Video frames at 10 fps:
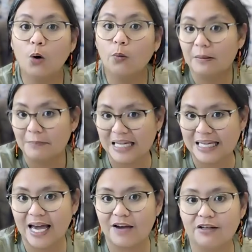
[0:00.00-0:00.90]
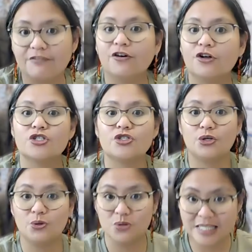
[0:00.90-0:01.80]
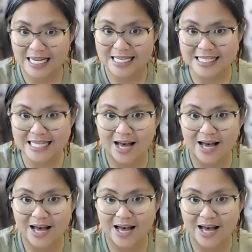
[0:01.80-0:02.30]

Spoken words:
We meet every first Tuesdays